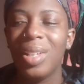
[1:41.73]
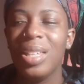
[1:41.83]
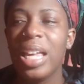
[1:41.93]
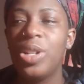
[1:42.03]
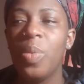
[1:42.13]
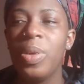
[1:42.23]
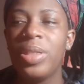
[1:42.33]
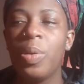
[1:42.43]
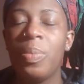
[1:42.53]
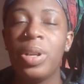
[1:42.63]
They told me
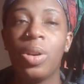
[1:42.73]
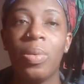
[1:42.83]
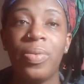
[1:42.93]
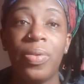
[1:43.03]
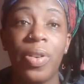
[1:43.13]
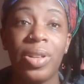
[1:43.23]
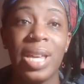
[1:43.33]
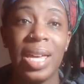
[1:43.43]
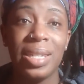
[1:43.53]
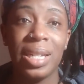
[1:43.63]
that they want me to go in for further
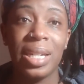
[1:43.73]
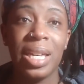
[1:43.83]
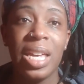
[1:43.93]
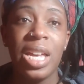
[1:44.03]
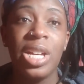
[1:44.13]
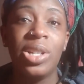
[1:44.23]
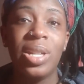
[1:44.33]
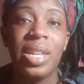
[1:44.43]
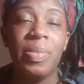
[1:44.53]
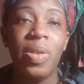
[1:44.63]
testing. So
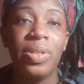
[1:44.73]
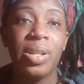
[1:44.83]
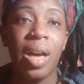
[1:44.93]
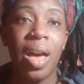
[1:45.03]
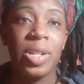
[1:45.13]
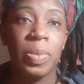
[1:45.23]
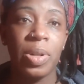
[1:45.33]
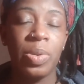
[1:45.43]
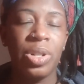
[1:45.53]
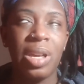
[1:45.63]
they sent me over to the
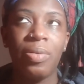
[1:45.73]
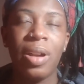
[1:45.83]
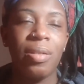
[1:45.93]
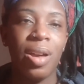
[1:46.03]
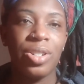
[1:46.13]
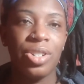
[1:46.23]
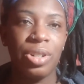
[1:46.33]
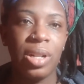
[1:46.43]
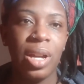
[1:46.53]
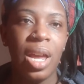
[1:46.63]
hospital, which is like right across the
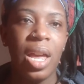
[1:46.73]
street.